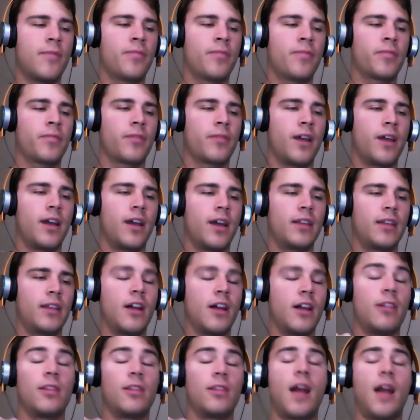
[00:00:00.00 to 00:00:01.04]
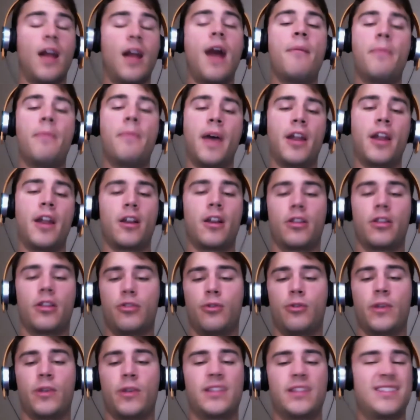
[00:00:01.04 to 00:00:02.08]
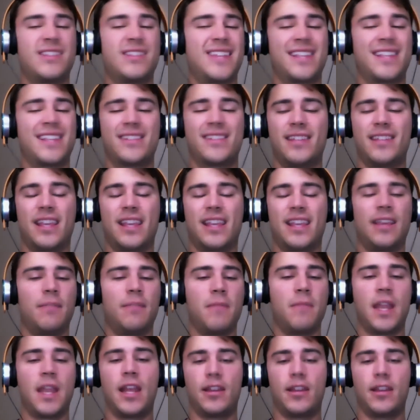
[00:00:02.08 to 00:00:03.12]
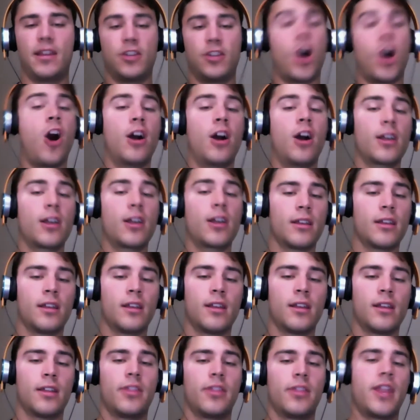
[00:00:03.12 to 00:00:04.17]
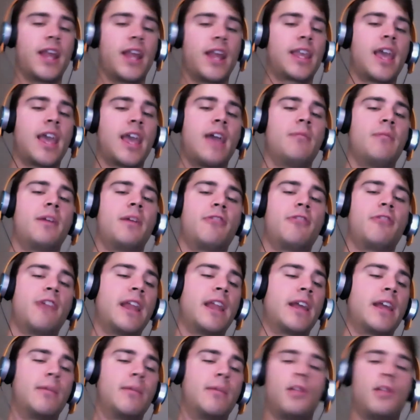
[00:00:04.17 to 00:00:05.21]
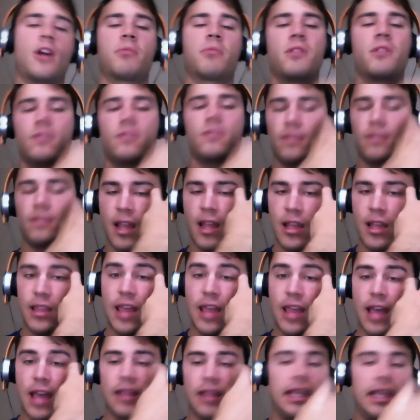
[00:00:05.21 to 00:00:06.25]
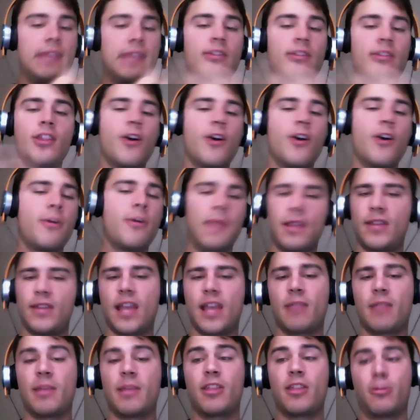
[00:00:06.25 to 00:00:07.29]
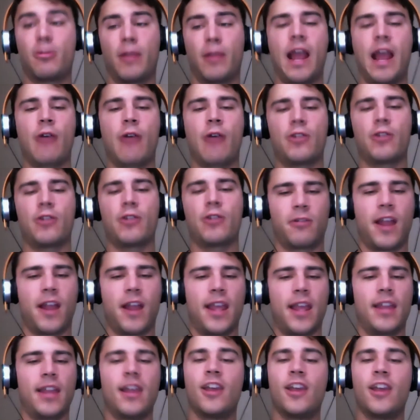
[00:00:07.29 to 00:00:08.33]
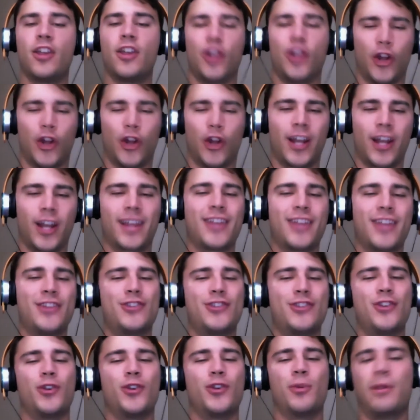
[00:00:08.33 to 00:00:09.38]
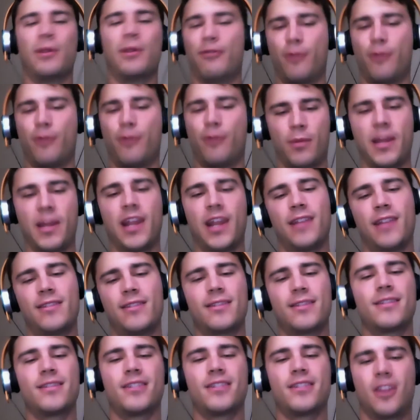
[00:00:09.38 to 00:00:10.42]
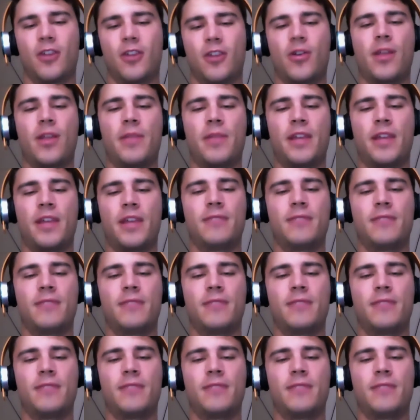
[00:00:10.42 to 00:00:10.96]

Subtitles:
a lot better through a 60-minute talk than I can by writing a blog post that, even though it may have taken me 3 hours to write, you're going to consume in 4 minutes. You know what I mean?